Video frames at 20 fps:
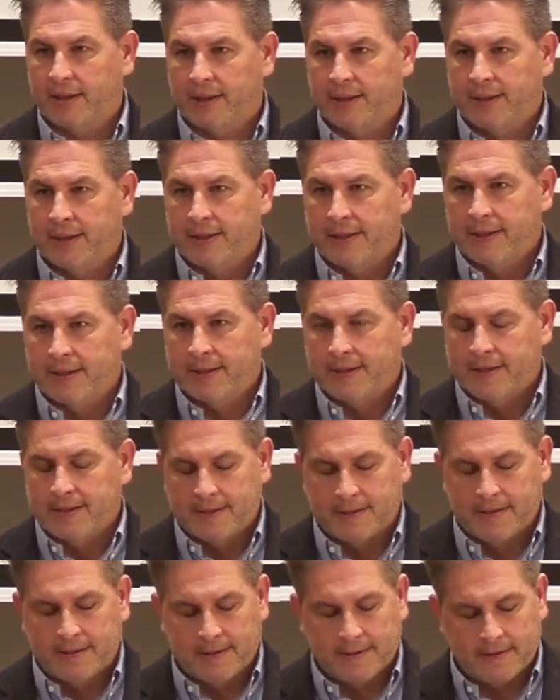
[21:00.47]

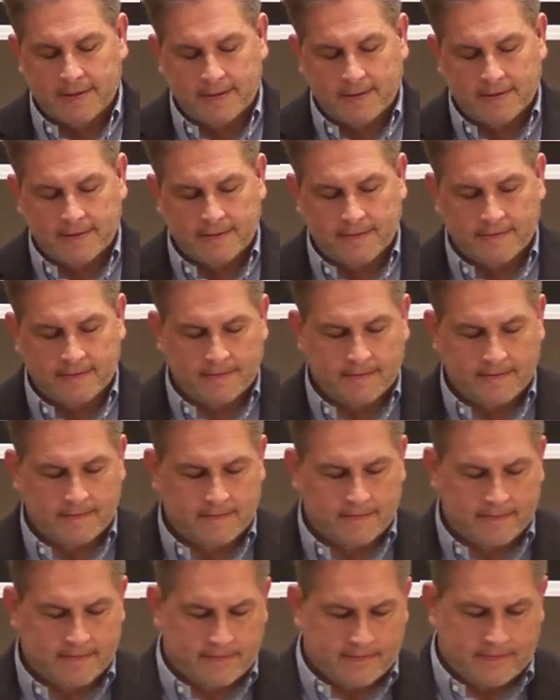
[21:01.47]

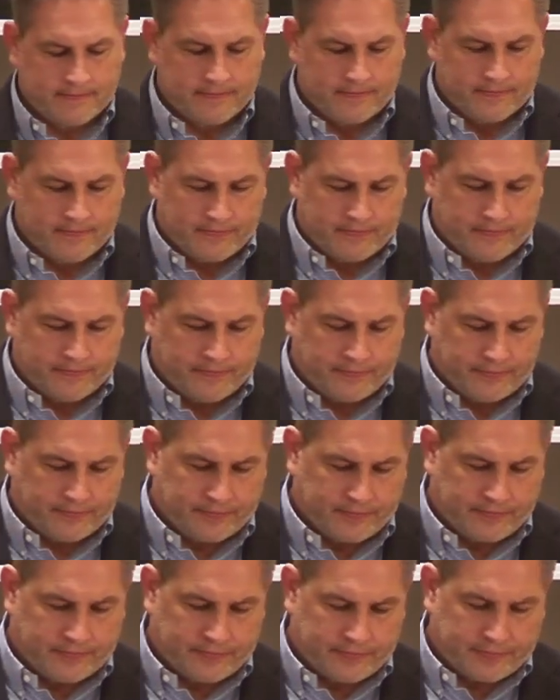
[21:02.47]

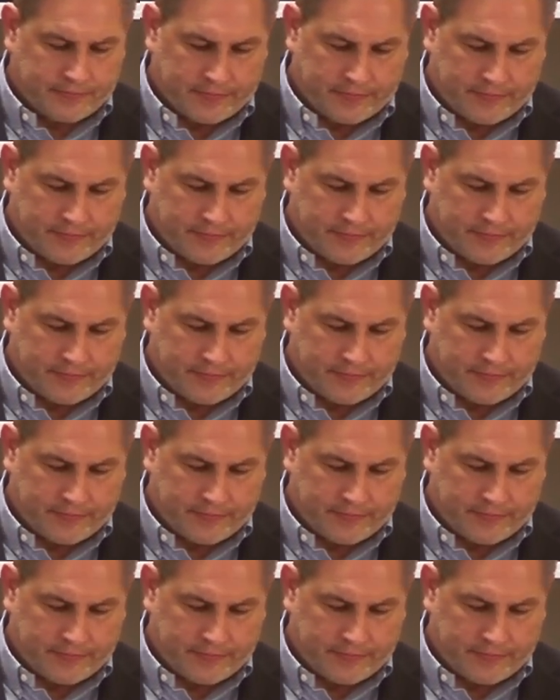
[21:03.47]
Nothing is said.